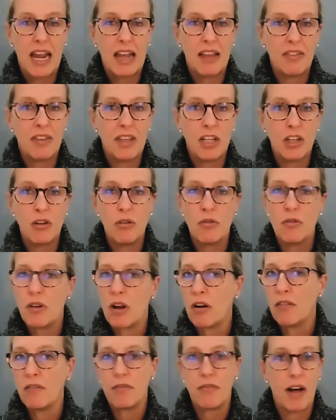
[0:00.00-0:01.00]
and then you
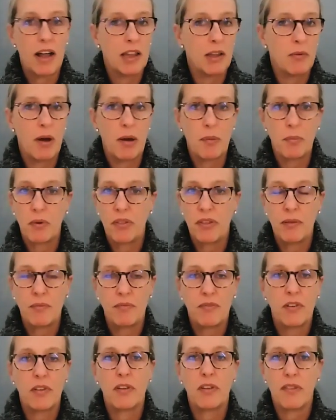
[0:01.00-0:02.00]
don't follow up with
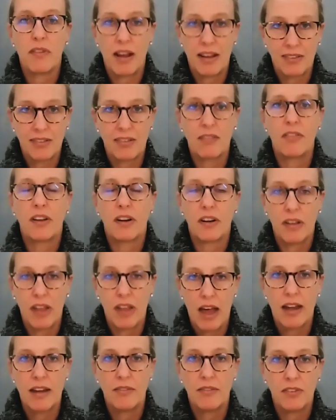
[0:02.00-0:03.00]
them for the rest of their
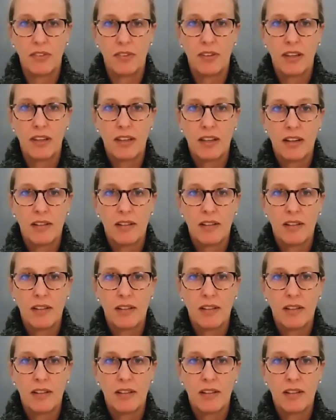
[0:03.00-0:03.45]
lives,